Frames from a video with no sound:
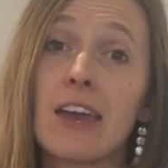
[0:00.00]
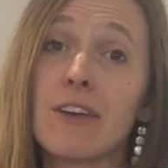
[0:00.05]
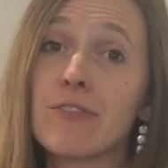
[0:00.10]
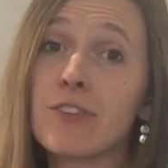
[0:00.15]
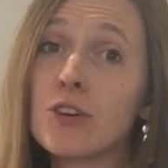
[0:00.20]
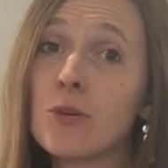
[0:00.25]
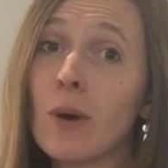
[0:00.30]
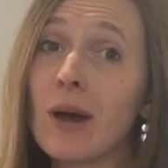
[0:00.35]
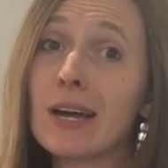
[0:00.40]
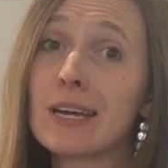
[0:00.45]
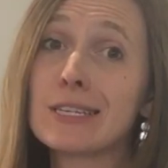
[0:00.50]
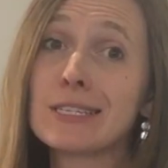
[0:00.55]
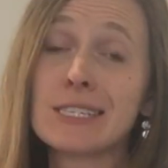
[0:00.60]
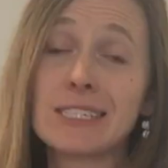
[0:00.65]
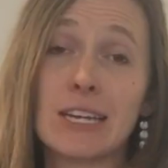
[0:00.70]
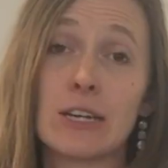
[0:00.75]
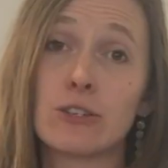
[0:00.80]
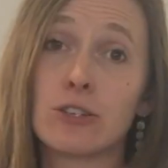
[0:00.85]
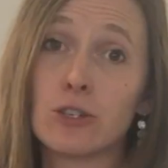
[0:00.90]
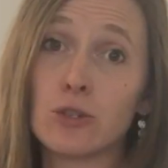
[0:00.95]
If you want a
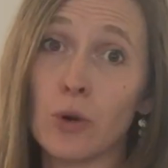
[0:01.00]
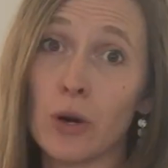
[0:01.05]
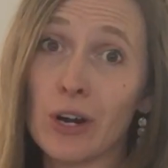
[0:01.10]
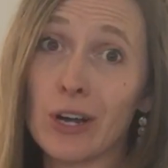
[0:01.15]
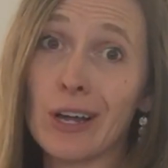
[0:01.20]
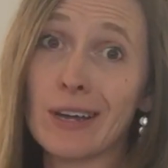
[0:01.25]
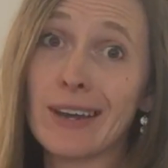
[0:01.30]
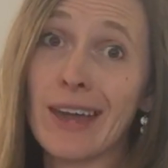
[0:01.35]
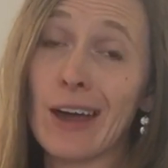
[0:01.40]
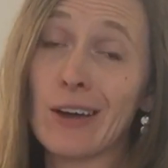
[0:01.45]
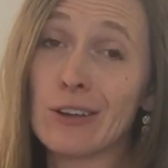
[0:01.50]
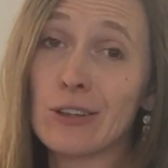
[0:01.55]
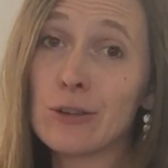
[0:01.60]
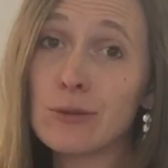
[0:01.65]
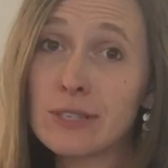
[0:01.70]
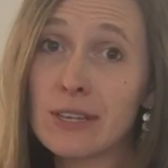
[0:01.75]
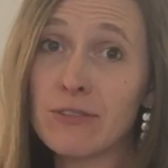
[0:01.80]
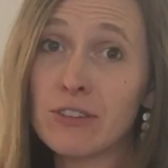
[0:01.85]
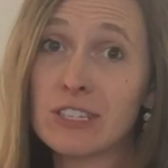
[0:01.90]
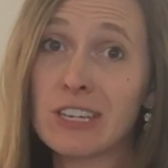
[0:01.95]
detailed tutorial on how to
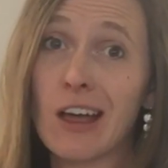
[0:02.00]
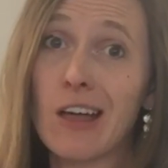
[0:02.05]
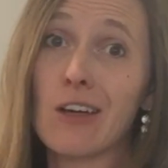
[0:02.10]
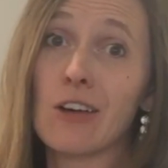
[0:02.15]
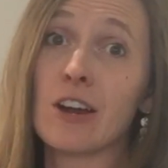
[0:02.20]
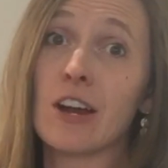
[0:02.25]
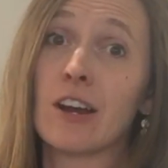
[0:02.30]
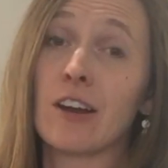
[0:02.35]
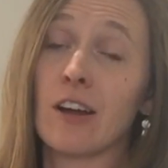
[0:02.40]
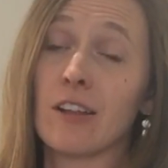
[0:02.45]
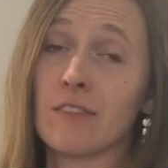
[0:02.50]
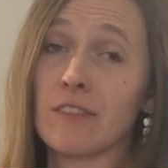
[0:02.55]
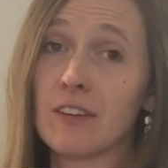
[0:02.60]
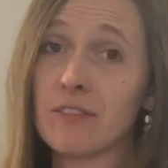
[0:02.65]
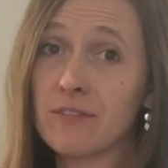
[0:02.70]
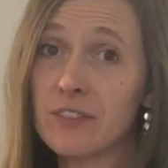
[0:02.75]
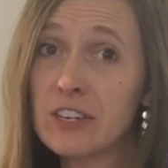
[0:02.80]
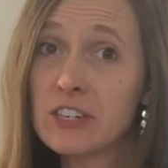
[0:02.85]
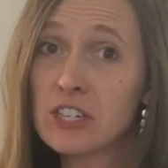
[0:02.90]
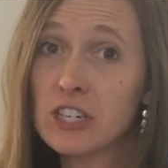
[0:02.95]
use EveryDollar and all of the
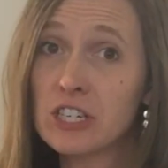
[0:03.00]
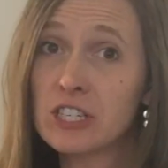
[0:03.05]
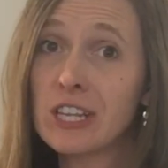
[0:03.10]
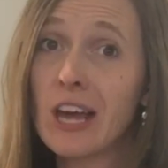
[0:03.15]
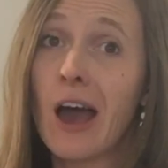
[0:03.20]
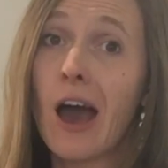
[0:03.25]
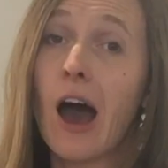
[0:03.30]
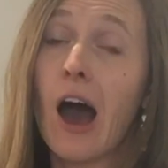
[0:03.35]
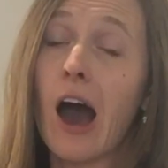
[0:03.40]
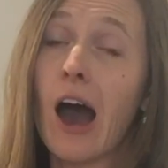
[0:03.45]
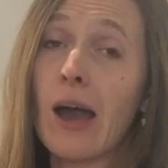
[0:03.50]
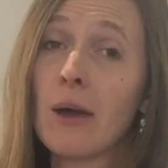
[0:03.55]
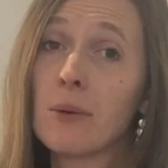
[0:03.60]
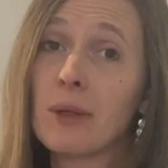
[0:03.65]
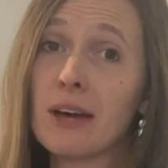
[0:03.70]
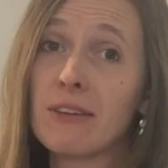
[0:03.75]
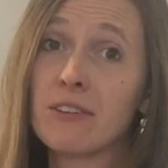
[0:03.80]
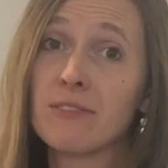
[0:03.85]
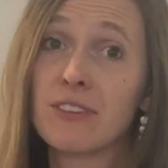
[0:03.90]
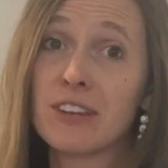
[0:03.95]
features, I will
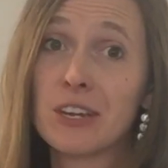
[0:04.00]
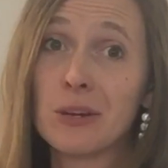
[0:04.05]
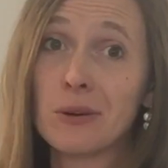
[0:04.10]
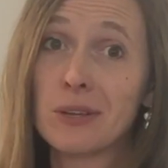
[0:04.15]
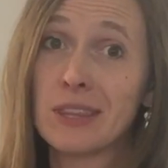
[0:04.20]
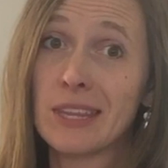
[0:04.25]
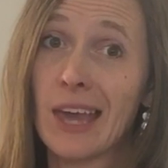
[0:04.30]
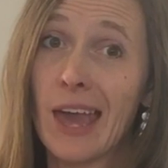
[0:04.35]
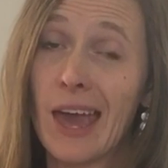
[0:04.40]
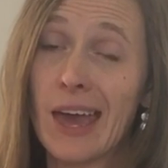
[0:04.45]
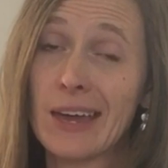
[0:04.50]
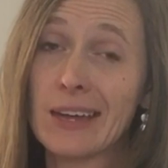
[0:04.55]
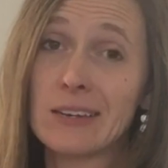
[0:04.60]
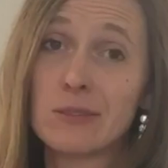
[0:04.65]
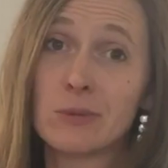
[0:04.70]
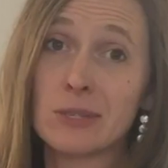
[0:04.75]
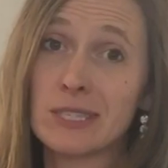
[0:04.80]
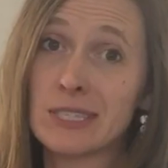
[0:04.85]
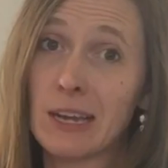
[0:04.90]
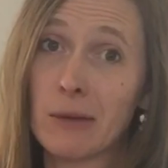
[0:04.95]
have a video at the end
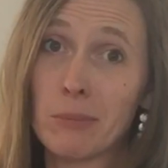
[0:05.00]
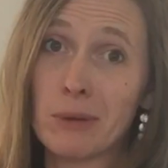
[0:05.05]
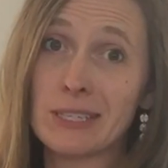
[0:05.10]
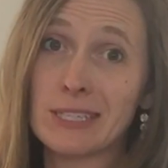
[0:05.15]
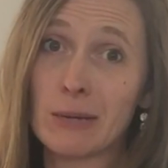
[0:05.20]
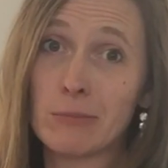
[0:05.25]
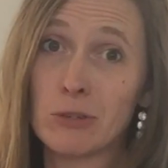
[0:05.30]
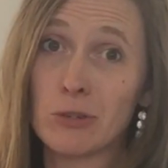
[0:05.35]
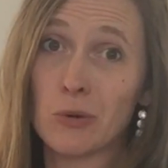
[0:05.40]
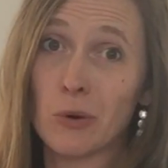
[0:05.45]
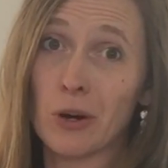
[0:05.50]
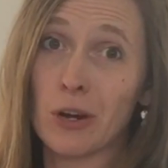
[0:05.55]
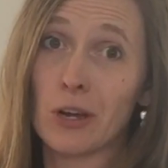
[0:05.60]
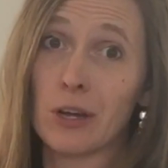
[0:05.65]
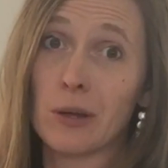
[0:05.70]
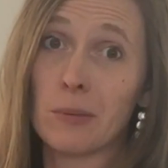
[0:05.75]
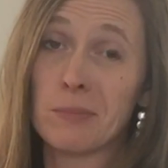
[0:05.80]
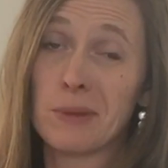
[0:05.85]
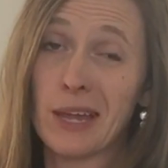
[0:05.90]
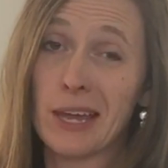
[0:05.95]
with step-by-step
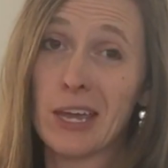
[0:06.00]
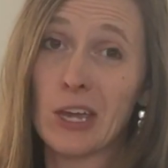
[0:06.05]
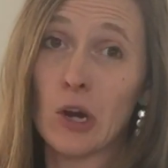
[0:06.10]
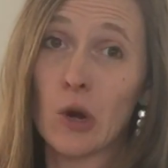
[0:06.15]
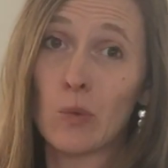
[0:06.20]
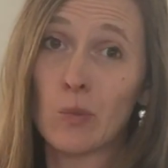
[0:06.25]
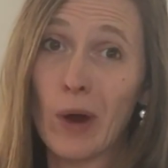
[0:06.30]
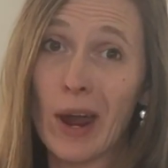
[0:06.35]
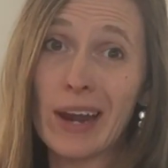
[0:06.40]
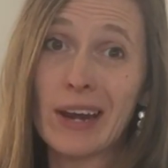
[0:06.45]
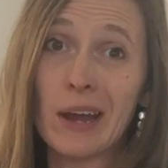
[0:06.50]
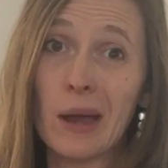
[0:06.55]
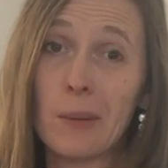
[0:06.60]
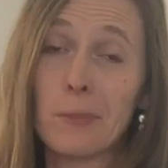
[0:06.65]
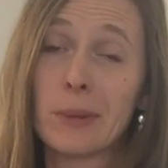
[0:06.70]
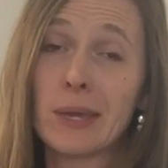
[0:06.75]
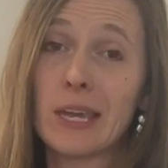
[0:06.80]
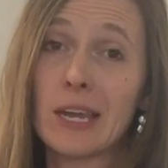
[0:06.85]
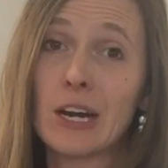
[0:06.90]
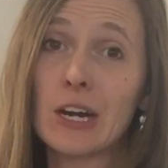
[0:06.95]
tutorial playing right
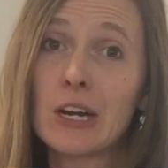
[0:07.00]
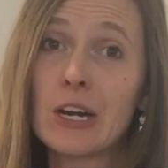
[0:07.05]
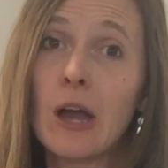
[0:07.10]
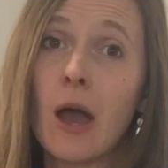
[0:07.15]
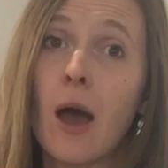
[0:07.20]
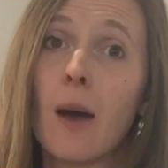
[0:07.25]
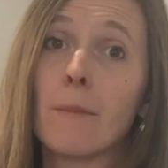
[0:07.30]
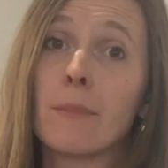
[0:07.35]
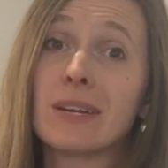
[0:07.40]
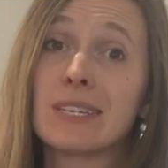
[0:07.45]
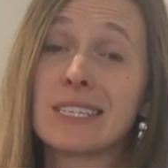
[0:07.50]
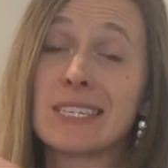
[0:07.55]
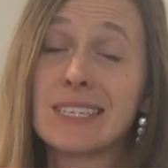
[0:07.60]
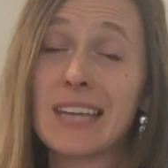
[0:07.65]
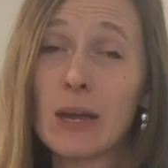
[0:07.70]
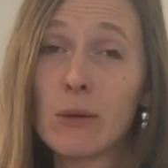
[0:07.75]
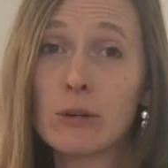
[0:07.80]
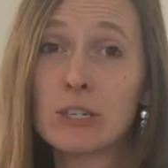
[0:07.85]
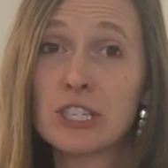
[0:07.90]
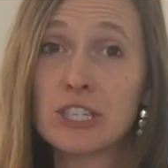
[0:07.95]
up here. But
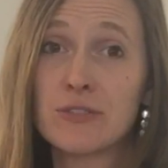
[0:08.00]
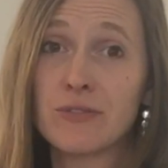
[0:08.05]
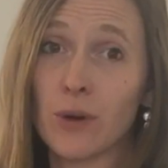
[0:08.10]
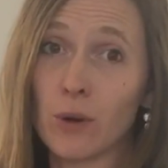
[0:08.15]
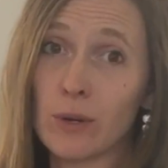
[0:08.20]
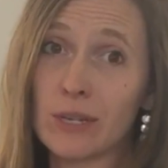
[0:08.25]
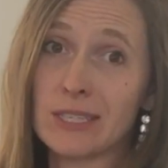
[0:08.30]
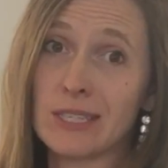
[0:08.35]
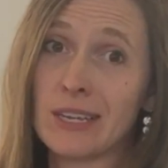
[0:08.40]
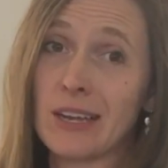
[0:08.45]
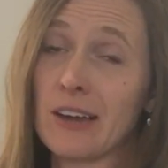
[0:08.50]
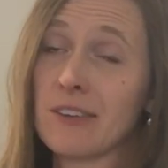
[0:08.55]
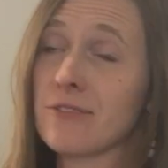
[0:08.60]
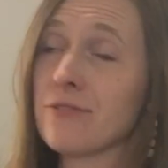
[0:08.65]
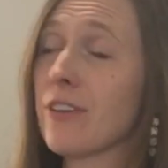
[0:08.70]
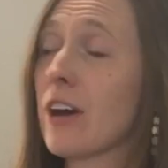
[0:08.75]
today we're just focusing on